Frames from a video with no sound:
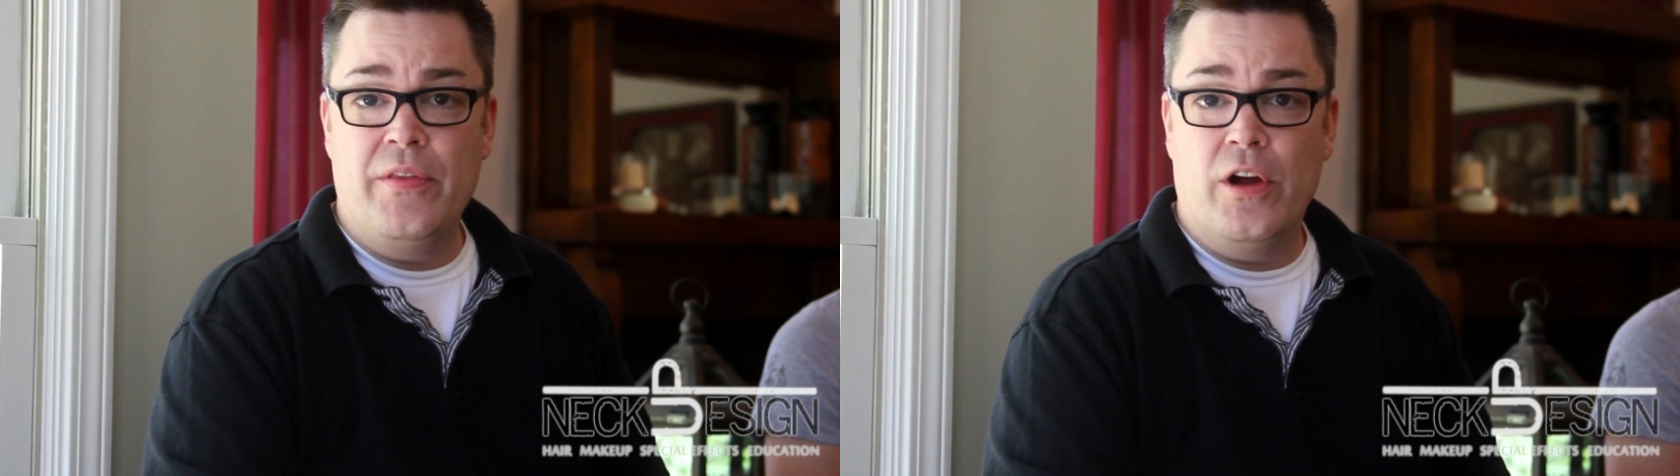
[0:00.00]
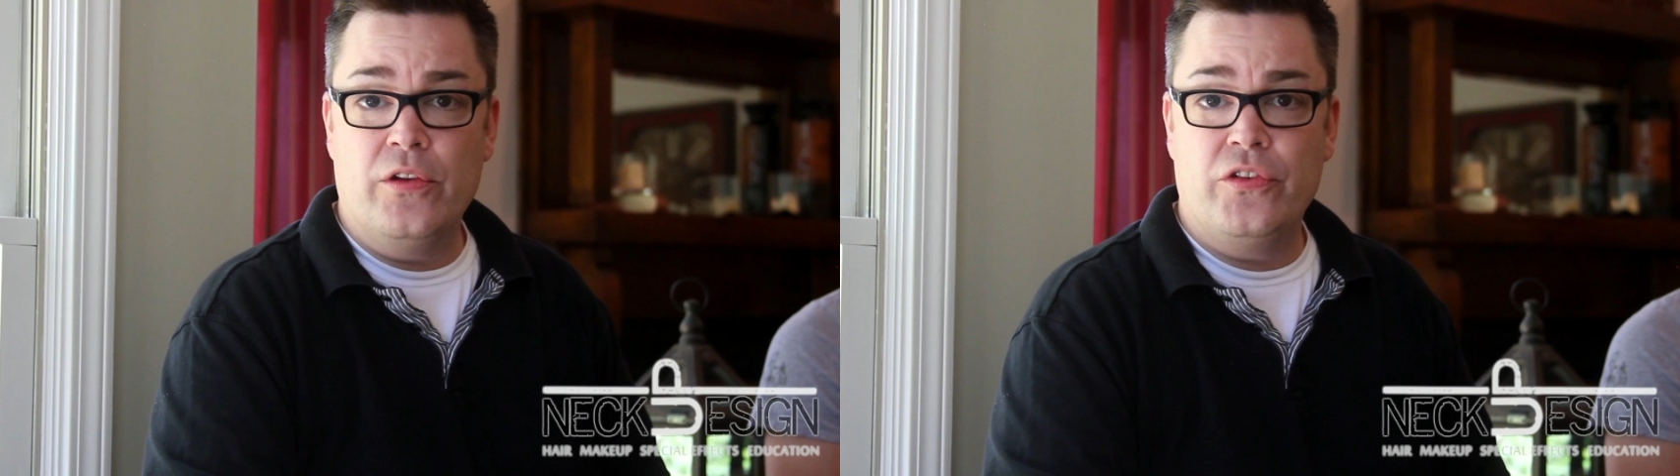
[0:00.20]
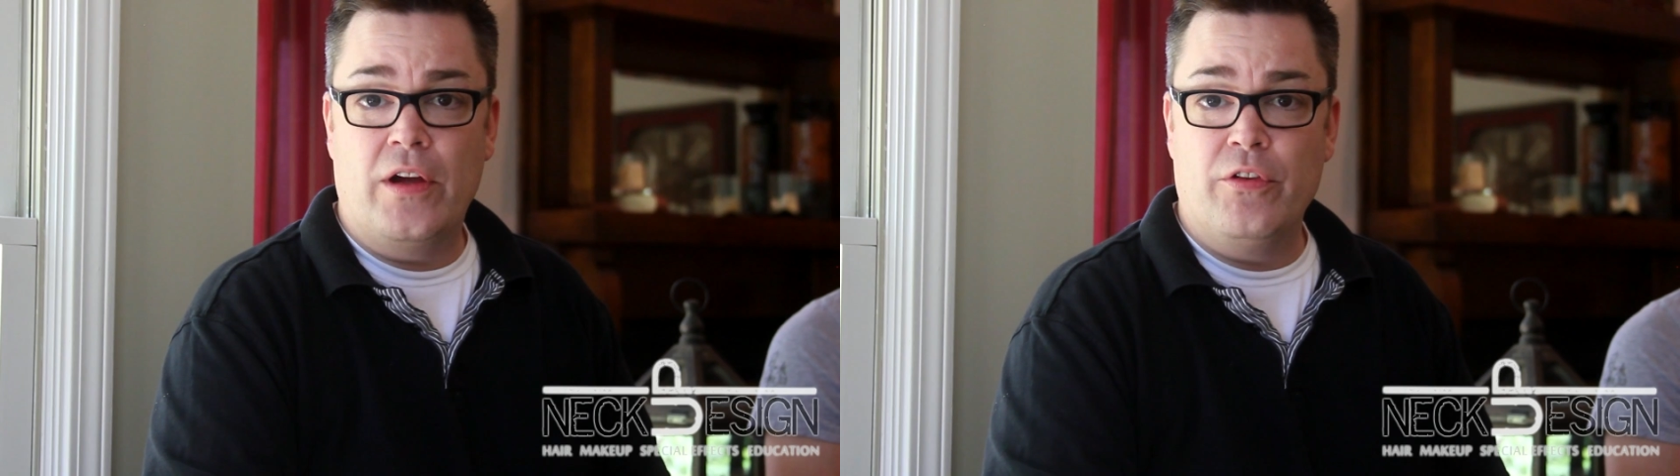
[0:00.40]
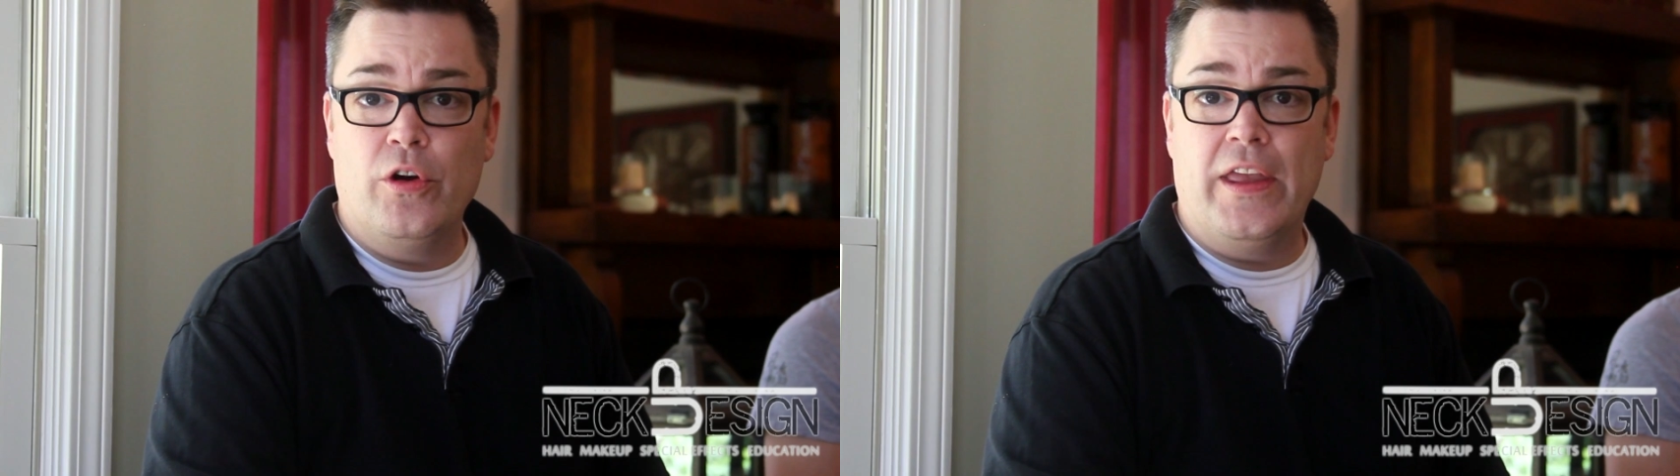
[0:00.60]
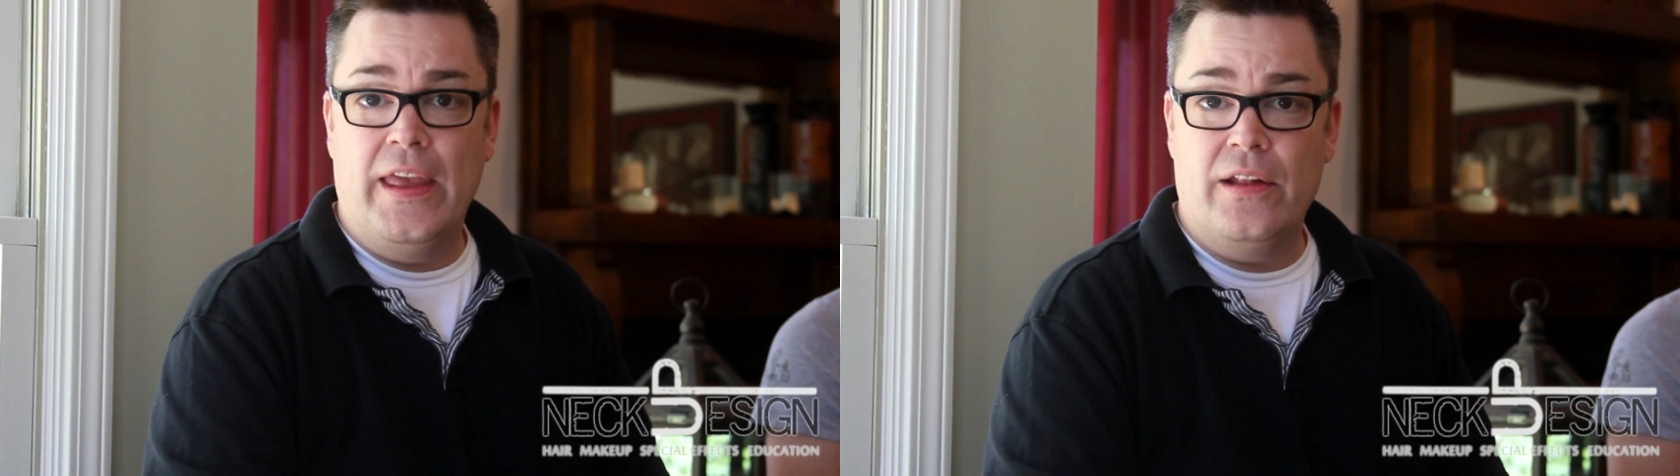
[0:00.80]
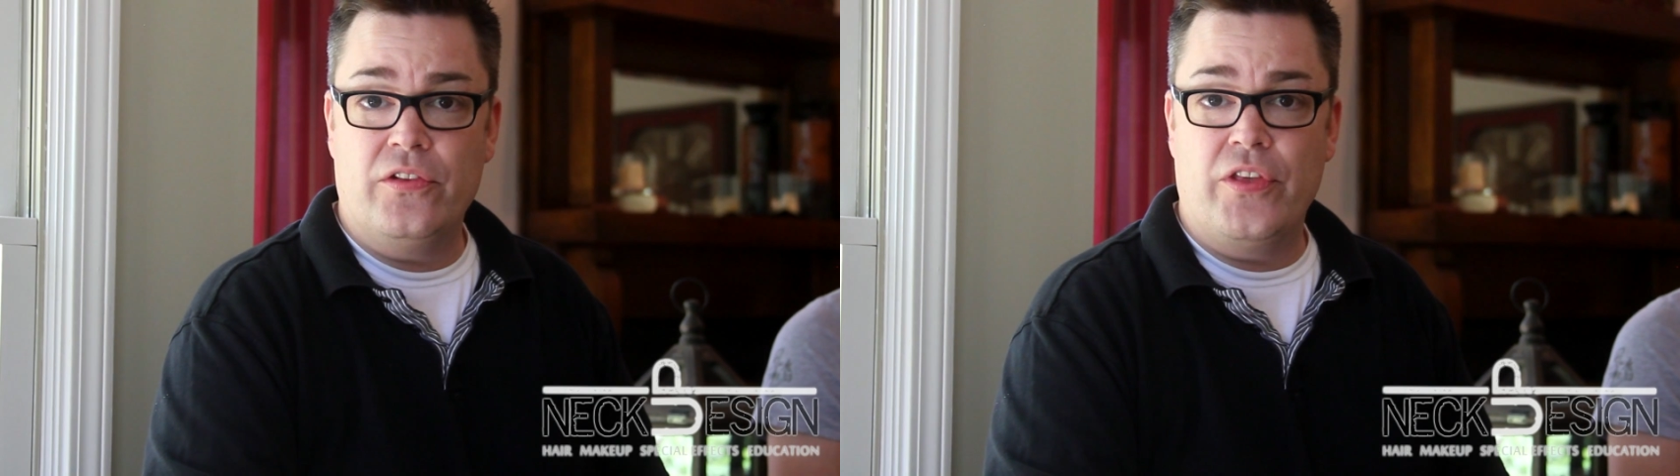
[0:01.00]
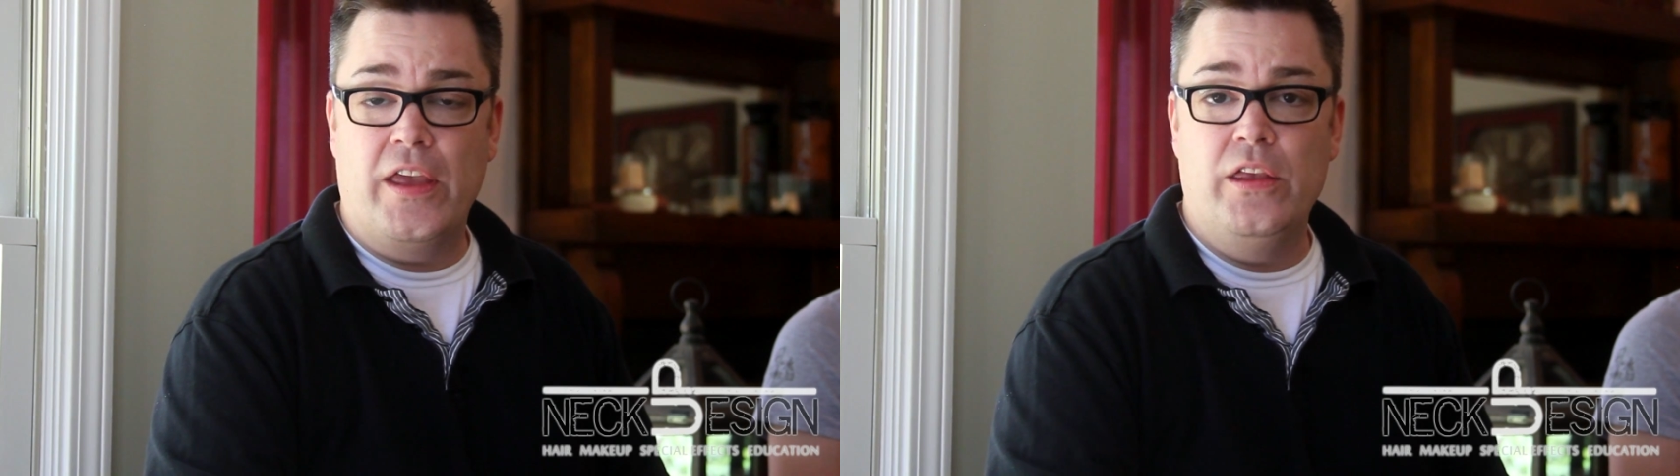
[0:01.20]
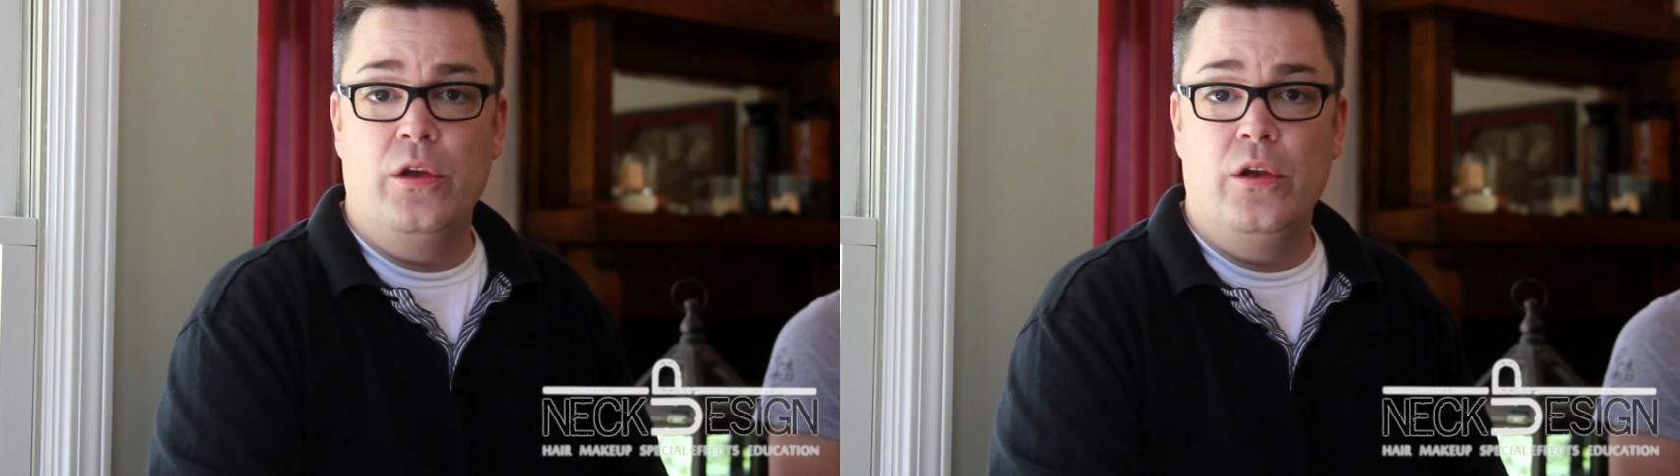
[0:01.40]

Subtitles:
there are several kits that